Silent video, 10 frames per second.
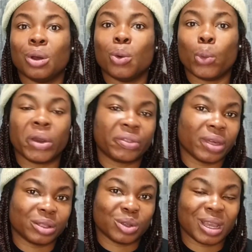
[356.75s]

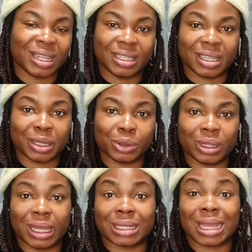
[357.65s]
1,000 Canadian
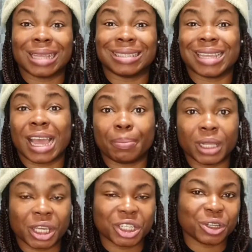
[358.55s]
dollars as the
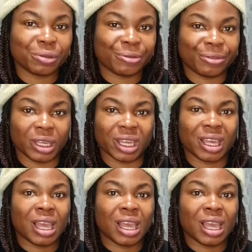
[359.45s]
application fee.